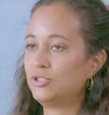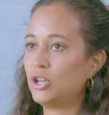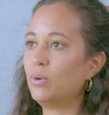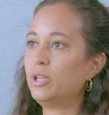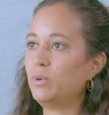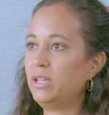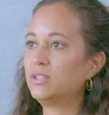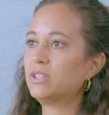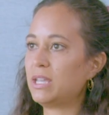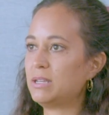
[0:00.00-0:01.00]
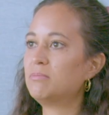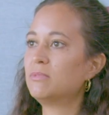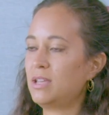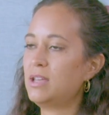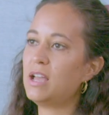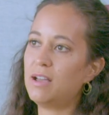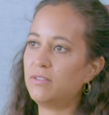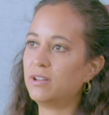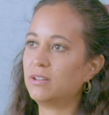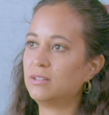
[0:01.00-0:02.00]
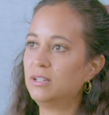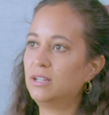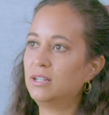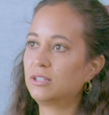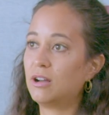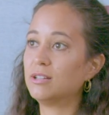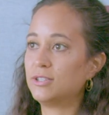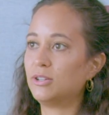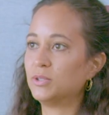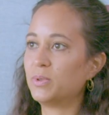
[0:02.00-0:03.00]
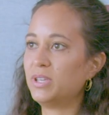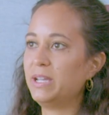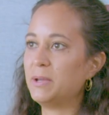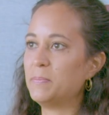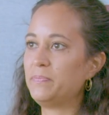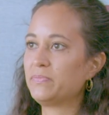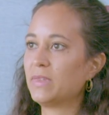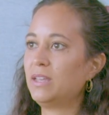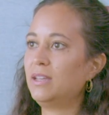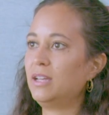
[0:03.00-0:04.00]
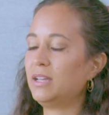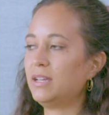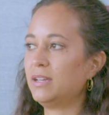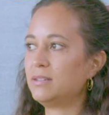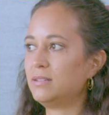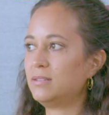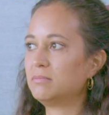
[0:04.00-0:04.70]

Tony weeks and have a consult with him, and